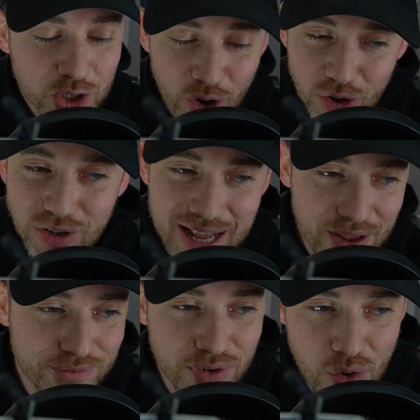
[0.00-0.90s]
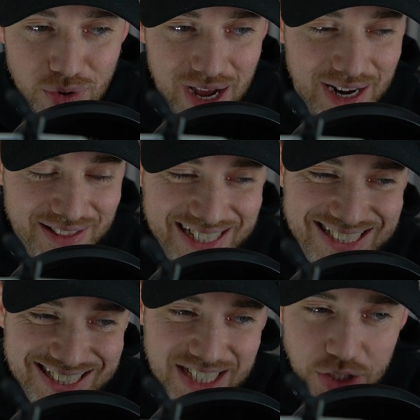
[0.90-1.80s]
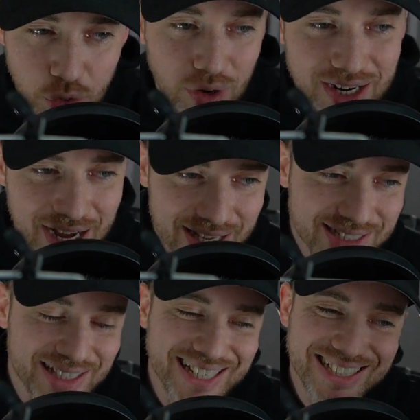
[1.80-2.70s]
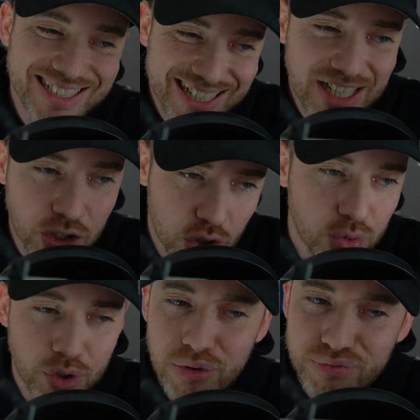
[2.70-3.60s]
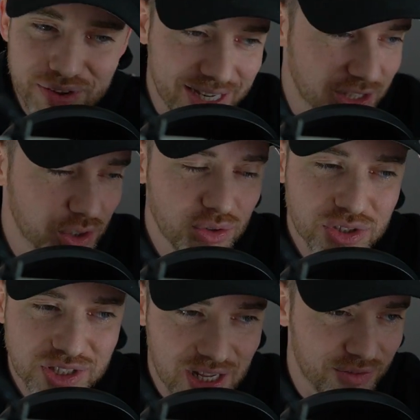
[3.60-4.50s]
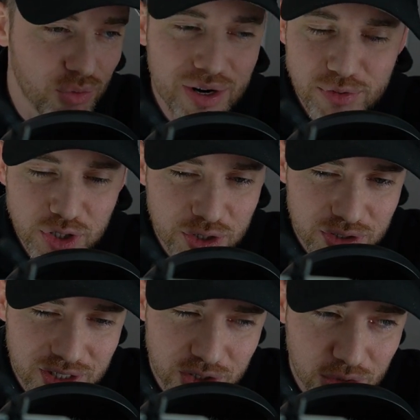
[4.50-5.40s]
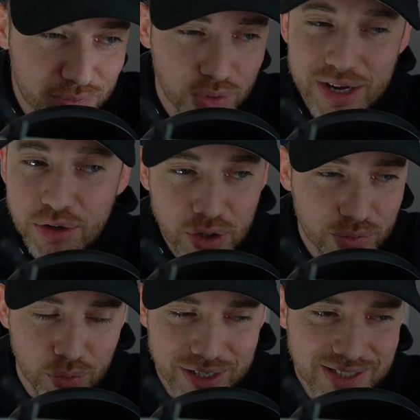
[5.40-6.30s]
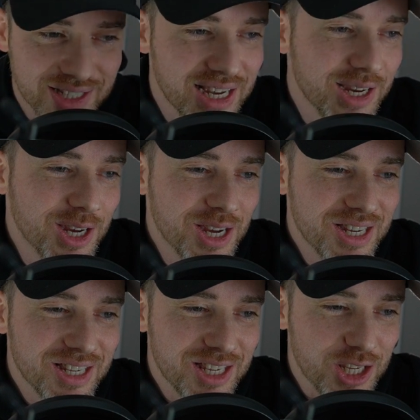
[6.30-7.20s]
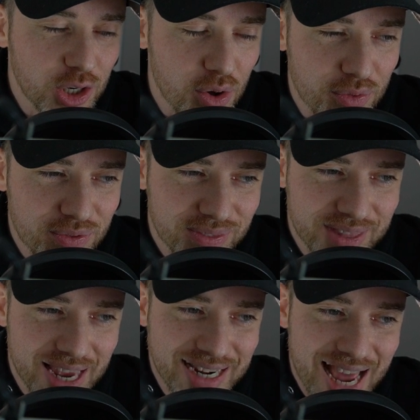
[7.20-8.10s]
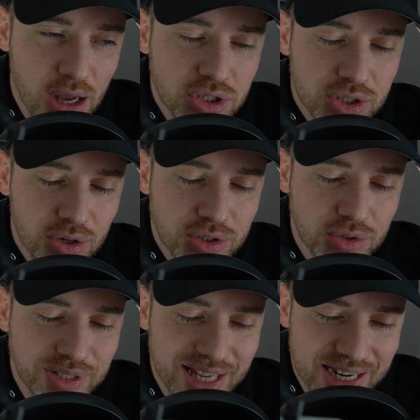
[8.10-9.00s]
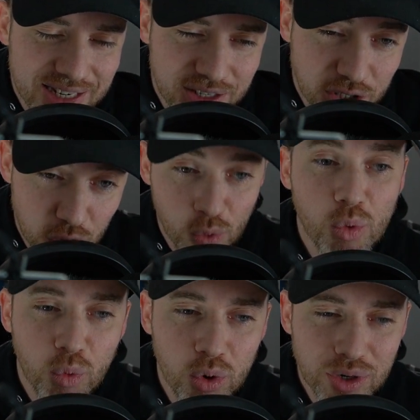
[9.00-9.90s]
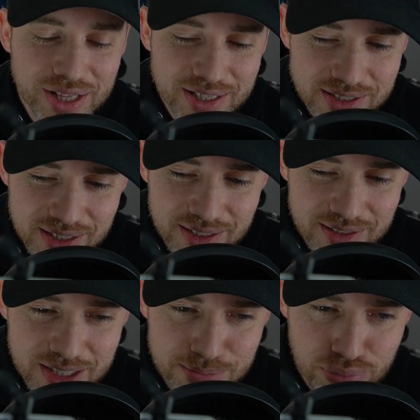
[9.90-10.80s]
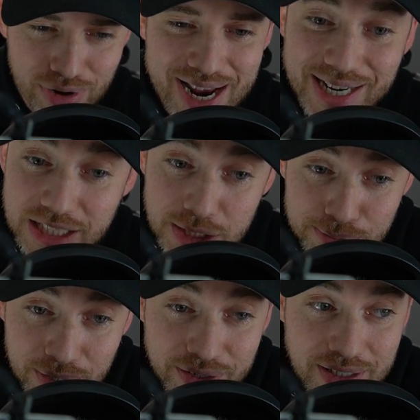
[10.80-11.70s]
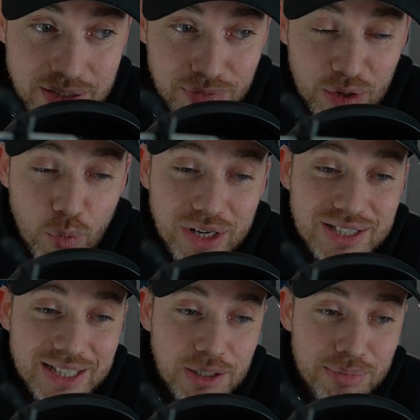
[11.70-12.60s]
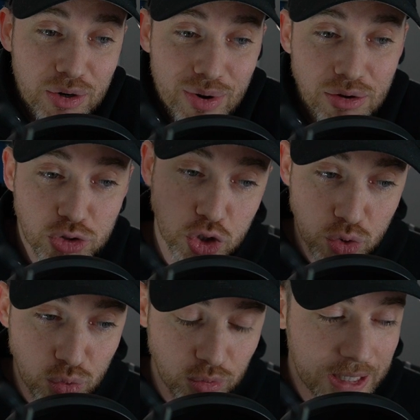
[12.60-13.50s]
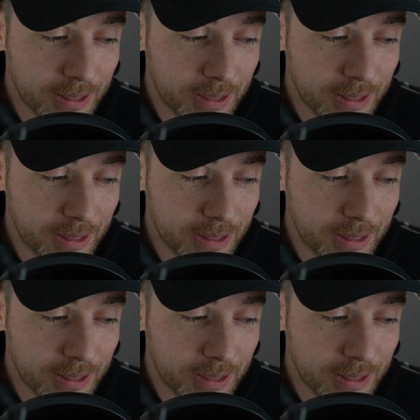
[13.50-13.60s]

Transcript: turn that phone on and they see your content, they see you, your face, your stuff, whatever, your hear your voice, you know, they now start to get into your world and this brand experience of like what it's like to be around you.